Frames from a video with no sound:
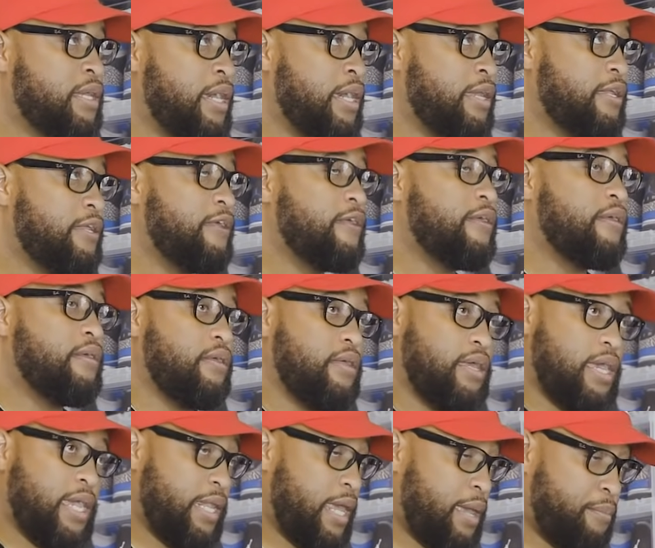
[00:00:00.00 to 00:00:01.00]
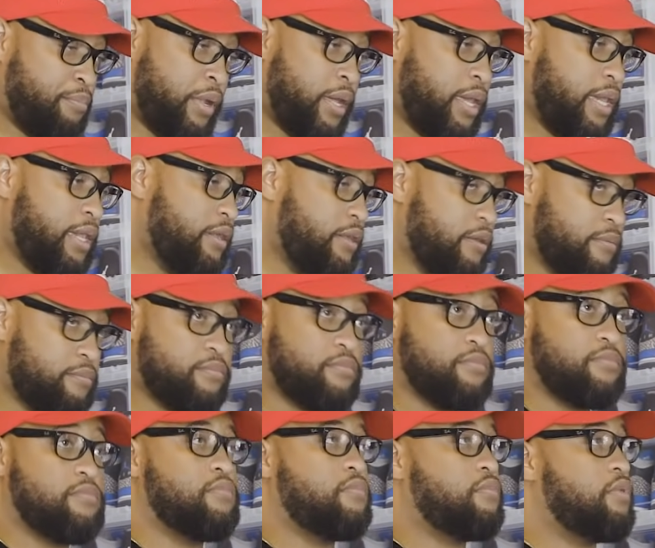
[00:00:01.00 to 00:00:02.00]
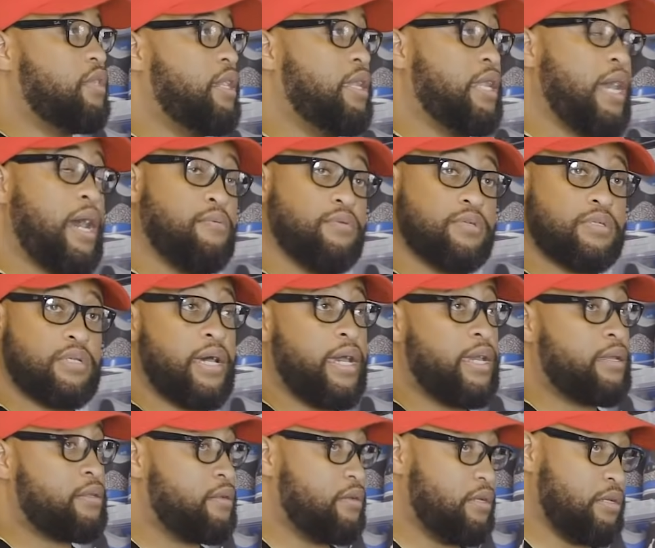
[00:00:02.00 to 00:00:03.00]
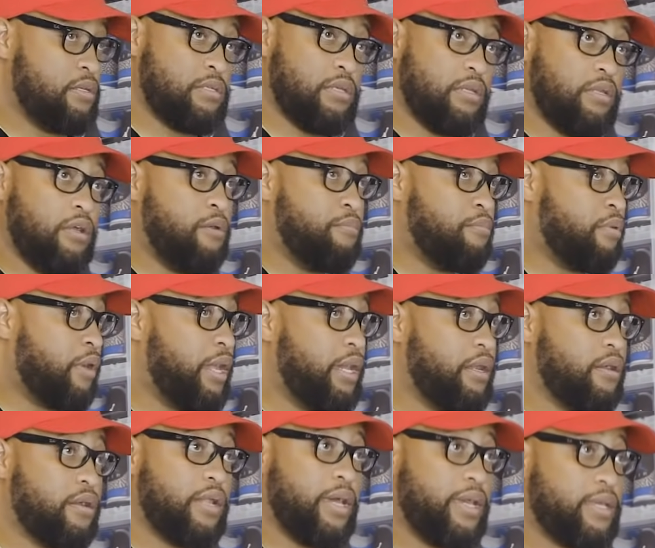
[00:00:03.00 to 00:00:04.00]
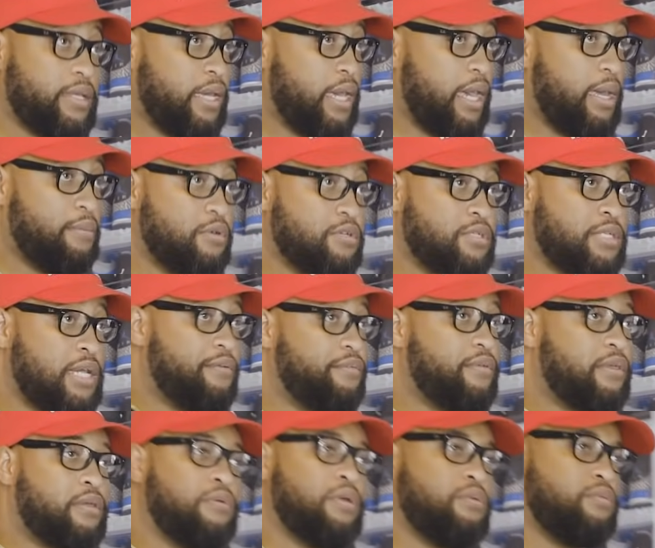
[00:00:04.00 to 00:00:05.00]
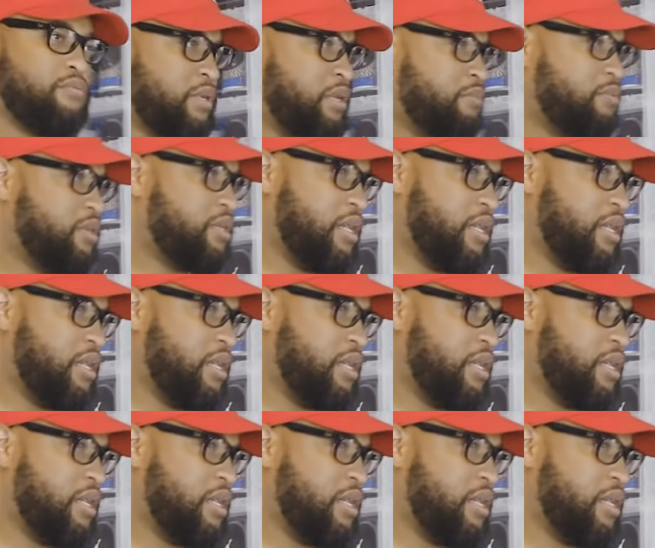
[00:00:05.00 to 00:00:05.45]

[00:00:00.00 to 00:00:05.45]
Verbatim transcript: that. And they playing them. And I was like, it's a no-brainer. Like, yeah, most definitely. We were